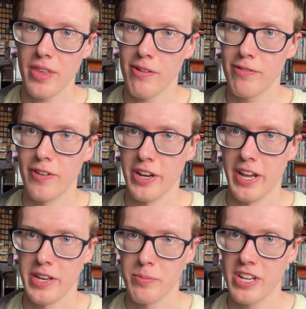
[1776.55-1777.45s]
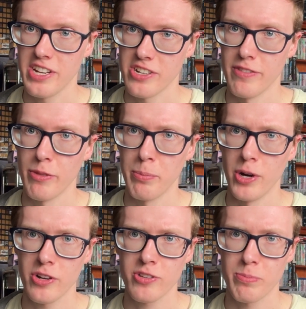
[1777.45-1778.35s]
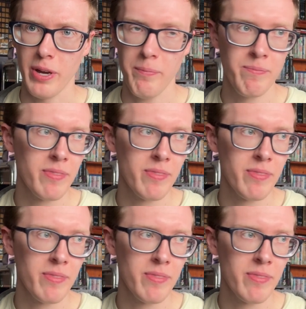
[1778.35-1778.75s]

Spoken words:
fun adaptation of the books, but